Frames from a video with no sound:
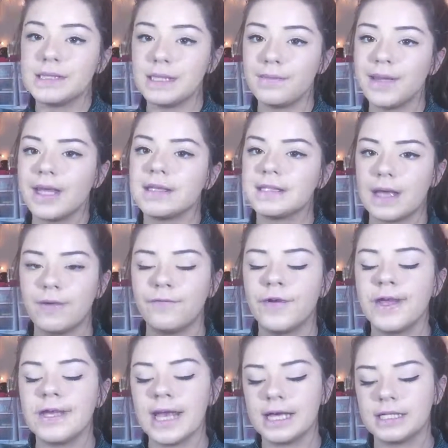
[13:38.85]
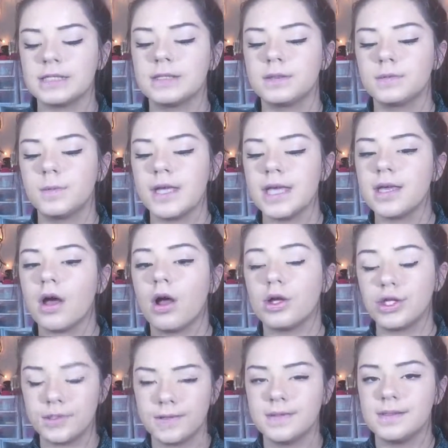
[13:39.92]
See me in this outfit next week
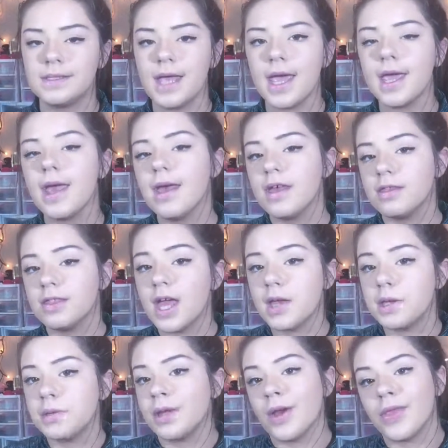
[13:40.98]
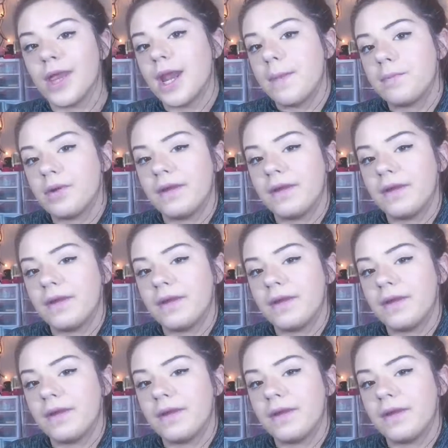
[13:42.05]
on Tuesday. Then you know that I'm